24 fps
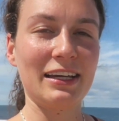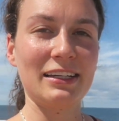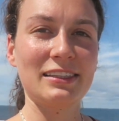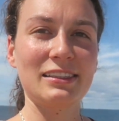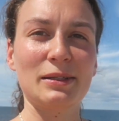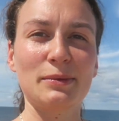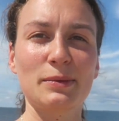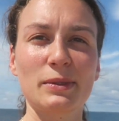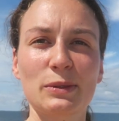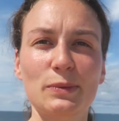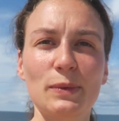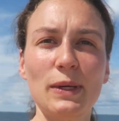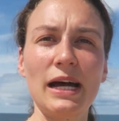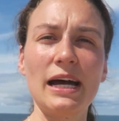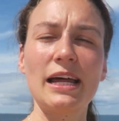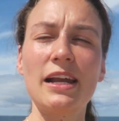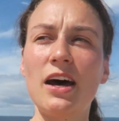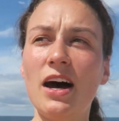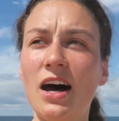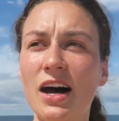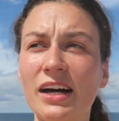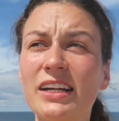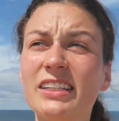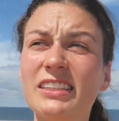get some sweat
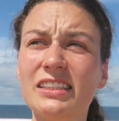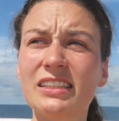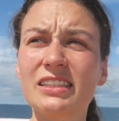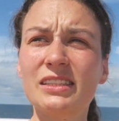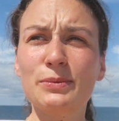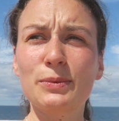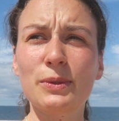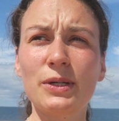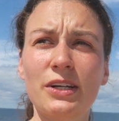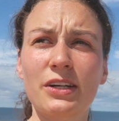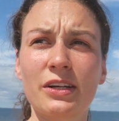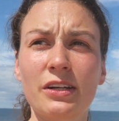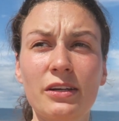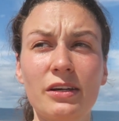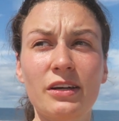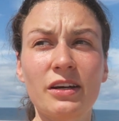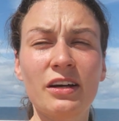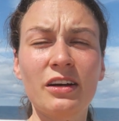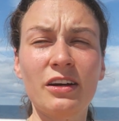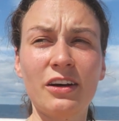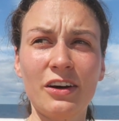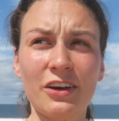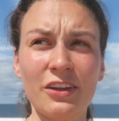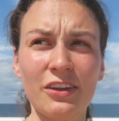on because we're in
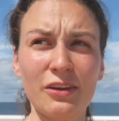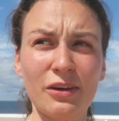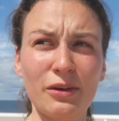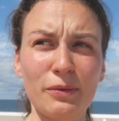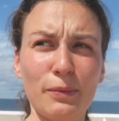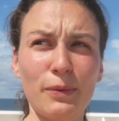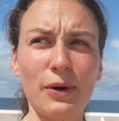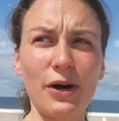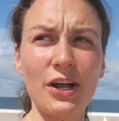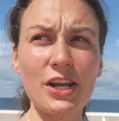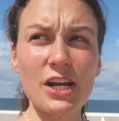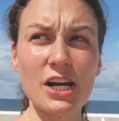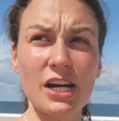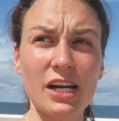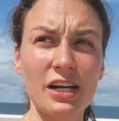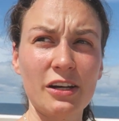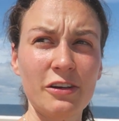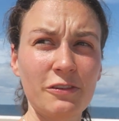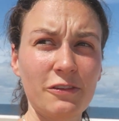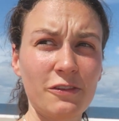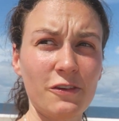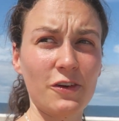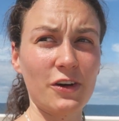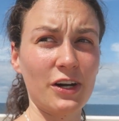the on the
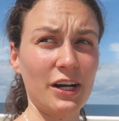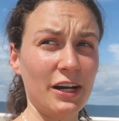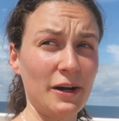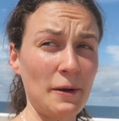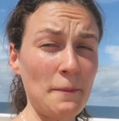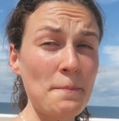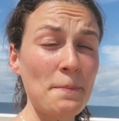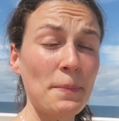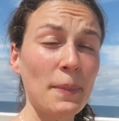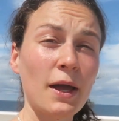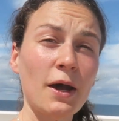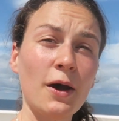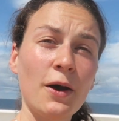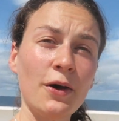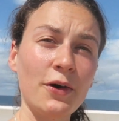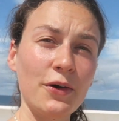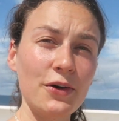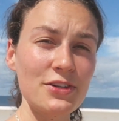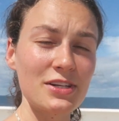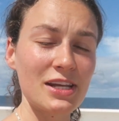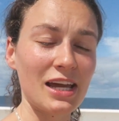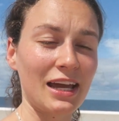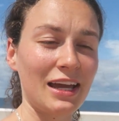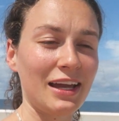water for a
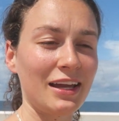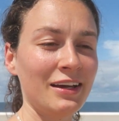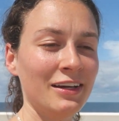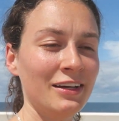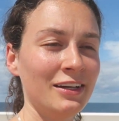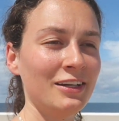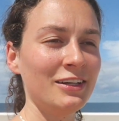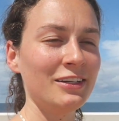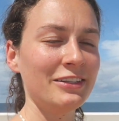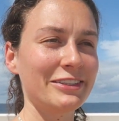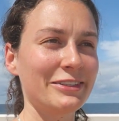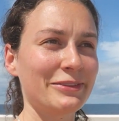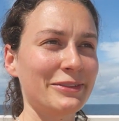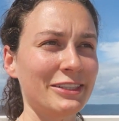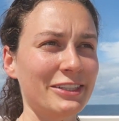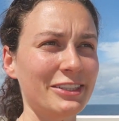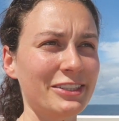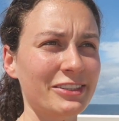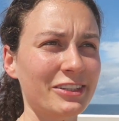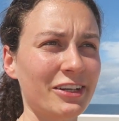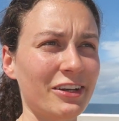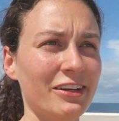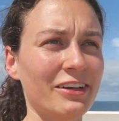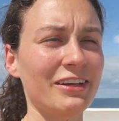whole day so we're
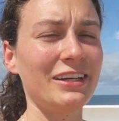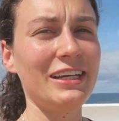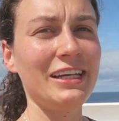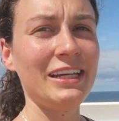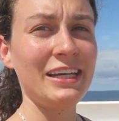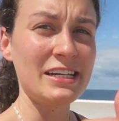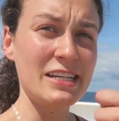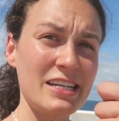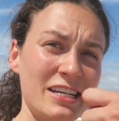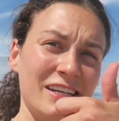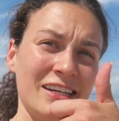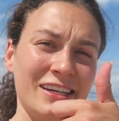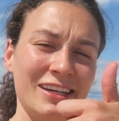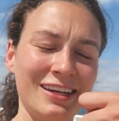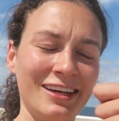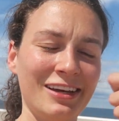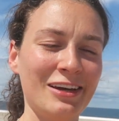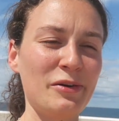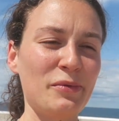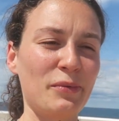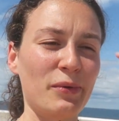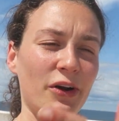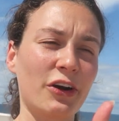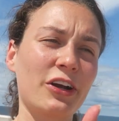just gonna eat
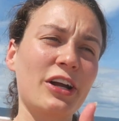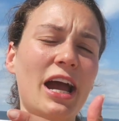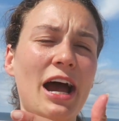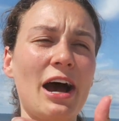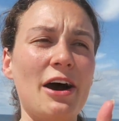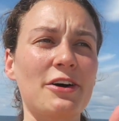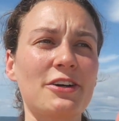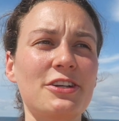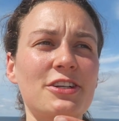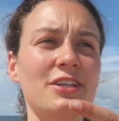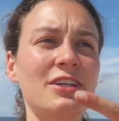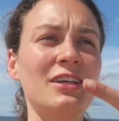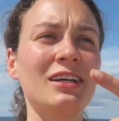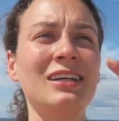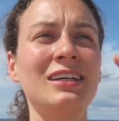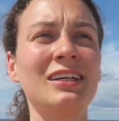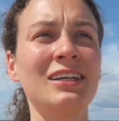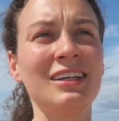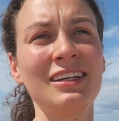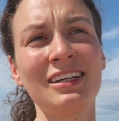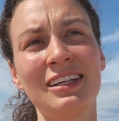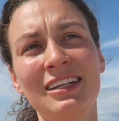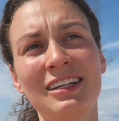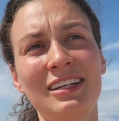work out
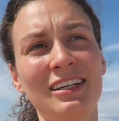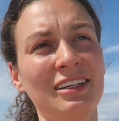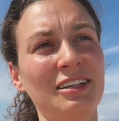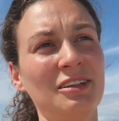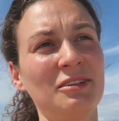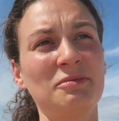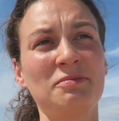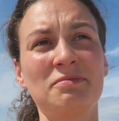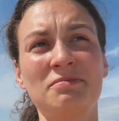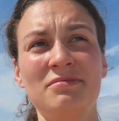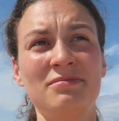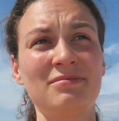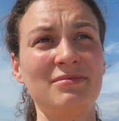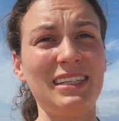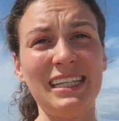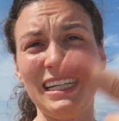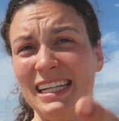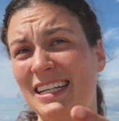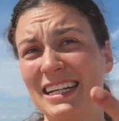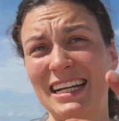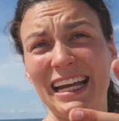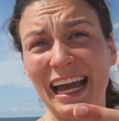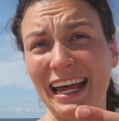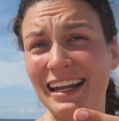
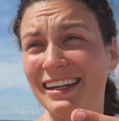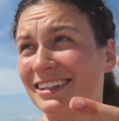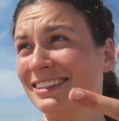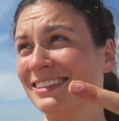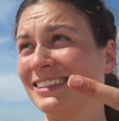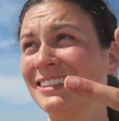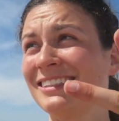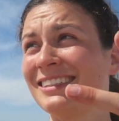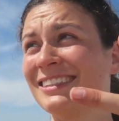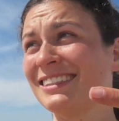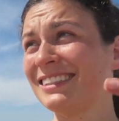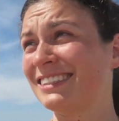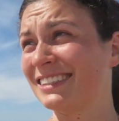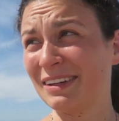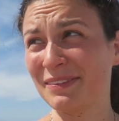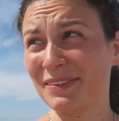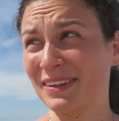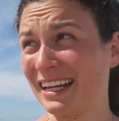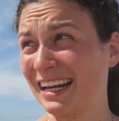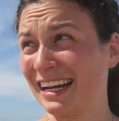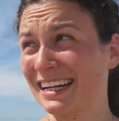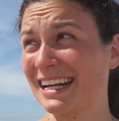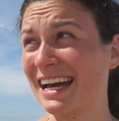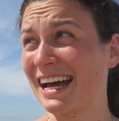eat again
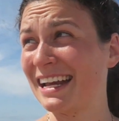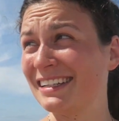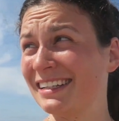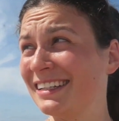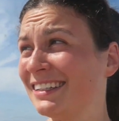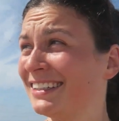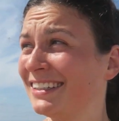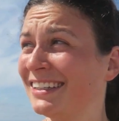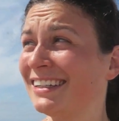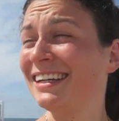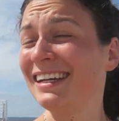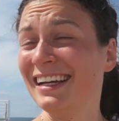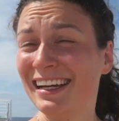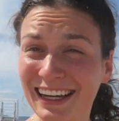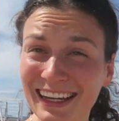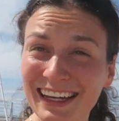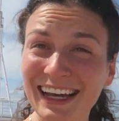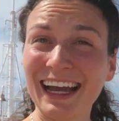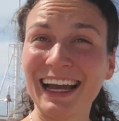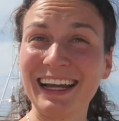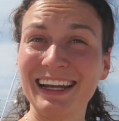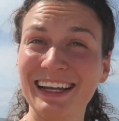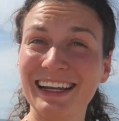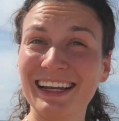something like that
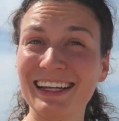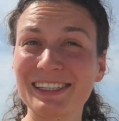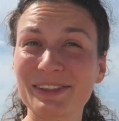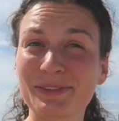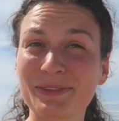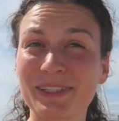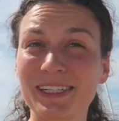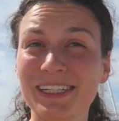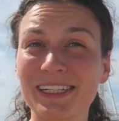any last